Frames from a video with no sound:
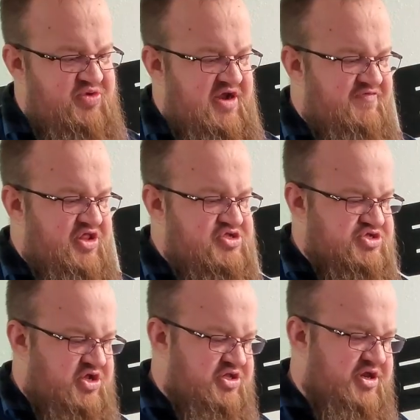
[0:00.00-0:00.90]
when everything's
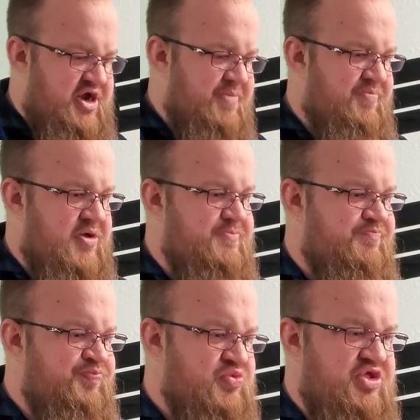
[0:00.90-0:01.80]
all lit up, but
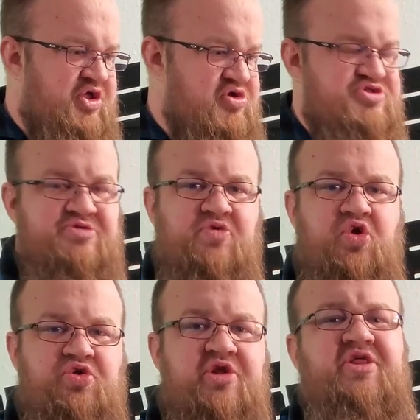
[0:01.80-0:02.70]
there is some
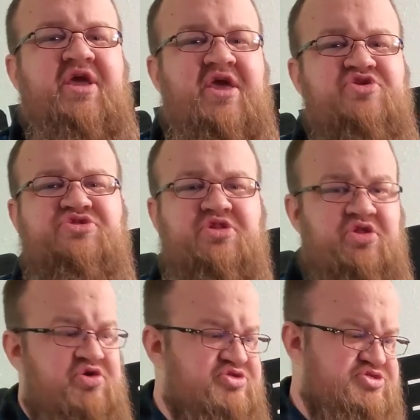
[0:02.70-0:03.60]
gold in the case that
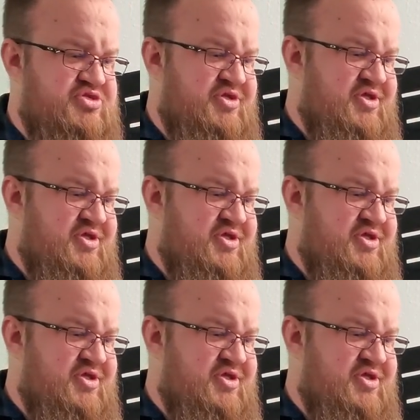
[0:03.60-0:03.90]
looks